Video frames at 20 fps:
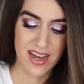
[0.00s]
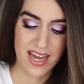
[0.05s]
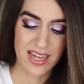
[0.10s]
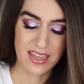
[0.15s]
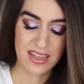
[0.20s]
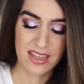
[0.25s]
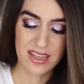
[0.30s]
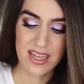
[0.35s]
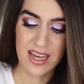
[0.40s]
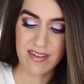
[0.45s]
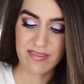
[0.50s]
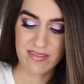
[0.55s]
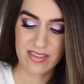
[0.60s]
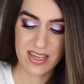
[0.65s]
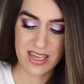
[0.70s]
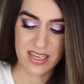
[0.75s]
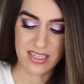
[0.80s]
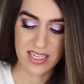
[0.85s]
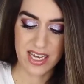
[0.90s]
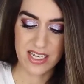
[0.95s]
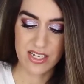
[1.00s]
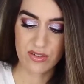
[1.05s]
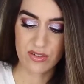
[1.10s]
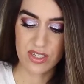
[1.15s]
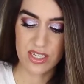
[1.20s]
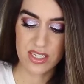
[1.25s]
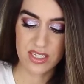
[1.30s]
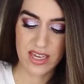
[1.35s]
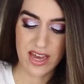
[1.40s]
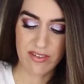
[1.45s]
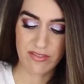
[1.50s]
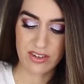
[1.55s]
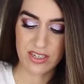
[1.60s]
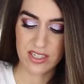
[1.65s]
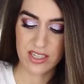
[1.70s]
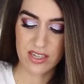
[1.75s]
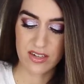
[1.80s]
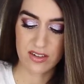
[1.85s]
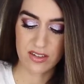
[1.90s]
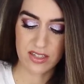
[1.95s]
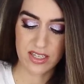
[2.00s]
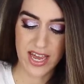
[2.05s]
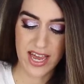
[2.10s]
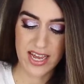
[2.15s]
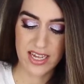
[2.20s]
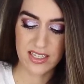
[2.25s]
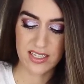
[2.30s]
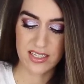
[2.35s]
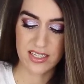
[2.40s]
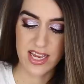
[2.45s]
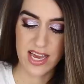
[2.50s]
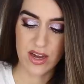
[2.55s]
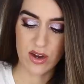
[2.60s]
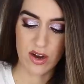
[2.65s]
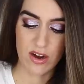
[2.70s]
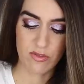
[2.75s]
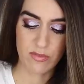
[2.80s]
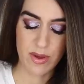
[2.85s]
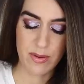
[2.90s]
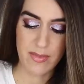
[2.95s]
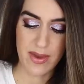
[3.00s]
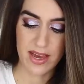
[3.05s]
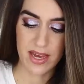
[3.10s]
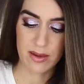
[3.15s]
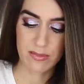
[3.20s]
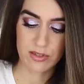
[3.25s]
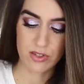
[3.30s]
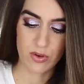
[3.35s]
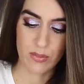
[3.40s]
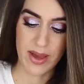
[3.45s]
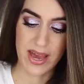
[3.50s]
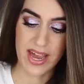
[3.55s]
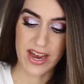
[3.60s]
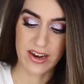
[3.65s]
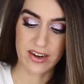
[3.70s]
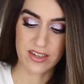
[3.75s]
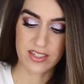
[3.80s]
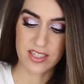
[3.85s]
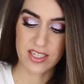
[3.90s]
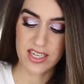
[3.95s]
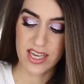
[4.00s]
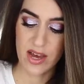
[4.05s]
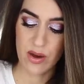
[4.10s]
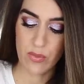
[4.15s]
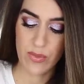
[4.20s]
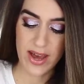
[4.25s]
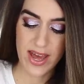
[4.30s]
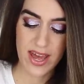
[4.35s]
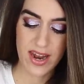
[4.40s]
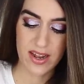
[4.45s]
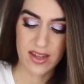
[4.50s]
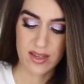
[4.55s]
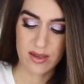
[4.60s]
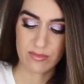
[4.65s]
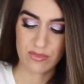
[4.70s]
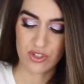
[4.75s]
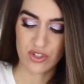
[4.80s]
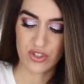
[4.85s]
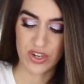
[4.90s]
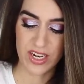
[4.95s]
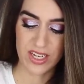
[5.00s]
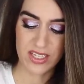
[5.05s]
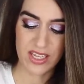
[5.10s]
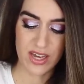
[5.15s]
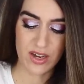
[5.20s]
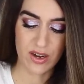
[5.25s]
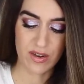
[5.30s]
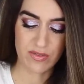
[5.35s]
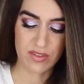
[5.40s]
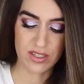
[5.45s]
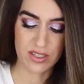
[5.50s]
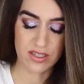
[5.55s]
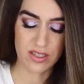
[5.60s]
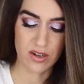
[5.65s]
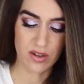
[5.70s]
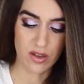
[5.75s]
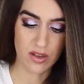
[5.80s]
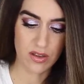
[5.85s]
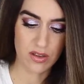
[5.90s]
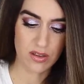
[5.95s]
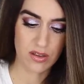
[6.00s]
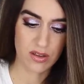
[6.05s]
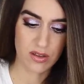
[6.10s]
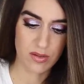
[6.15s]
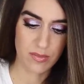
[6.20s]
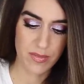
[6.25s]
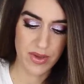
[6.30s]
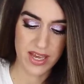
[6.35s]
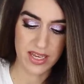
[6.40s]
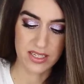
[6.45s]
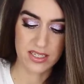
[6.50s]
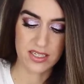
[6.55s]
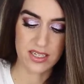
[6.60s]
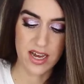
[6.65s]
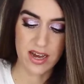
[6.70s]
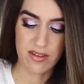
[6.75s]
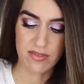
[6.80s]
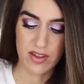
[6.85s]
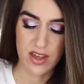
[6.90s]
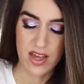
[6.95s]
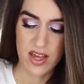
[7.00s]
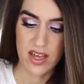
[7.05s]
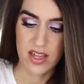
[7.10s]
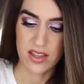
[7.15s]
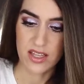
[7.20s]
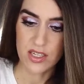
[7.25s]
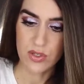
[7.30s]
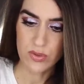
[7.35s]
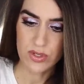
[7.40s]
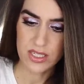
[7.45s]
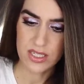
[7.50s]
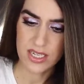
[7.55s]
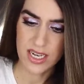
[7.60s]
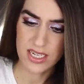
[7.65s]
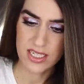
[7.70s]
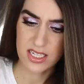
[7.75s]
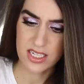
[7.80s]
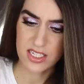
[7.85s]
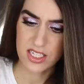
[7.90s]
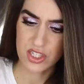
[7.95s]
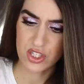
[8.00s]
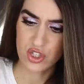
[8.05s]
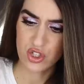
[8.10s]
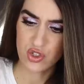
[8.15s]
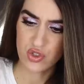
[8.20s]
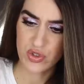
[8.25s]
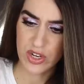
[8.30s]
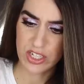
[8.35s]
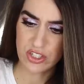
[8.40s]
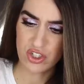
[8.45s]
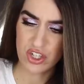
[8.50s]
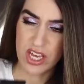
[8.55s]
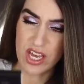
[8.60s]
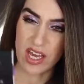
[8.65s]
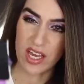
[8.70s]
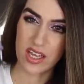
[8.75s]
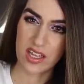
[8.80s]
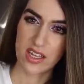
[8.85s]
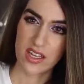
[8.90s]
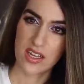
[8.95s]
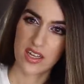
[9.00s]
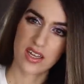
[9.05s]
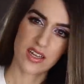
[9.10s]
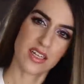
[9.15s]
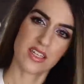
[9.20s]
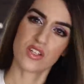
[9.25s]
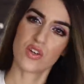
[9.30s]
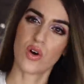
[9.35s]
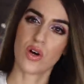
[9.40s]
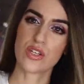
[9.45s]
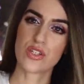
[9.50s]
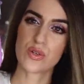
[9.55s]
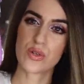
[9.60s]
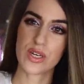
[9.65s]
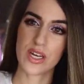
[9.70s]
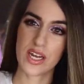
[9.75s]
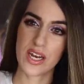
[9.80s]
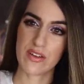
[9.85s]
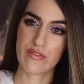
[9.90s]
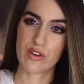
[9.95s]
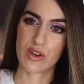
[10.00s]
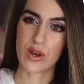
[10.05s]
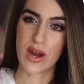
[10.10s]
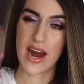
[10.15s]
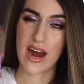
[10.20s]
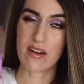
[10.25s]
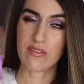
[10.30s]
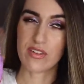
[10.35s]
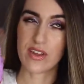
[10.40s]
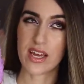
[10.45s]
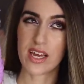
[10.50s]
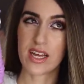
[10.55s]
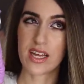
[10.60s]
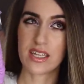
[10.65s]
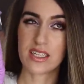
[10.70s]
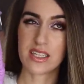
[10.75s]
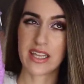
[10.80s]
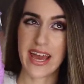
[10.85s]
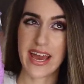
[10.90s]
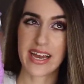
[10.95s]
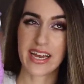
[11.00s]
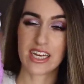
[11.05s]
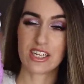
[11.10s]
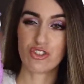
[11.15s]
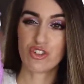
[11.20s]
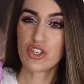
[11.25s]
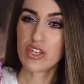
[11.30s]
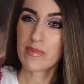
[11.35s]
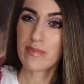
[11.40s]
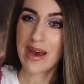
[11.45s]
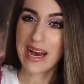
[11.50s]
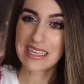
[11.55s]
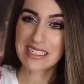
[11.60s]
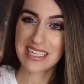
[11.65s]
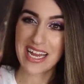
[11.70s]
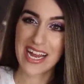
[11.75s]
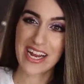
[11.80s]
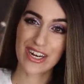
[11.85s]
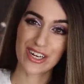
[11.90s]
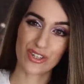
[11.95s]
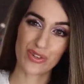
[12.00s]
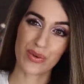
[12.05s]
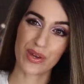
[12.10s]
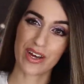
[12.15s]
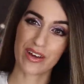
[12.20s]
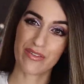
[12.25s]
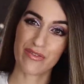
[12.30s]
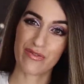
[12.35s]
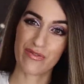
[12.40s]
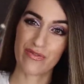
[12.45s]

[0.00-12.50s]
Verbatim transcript: I love these. I use these every single night to take off my makeup so my hair doesn't get wet. Just trying to take off this little pink stuff. This one's nice because it's stretchy. Also good if you're having like a sheet mask night or you're doing a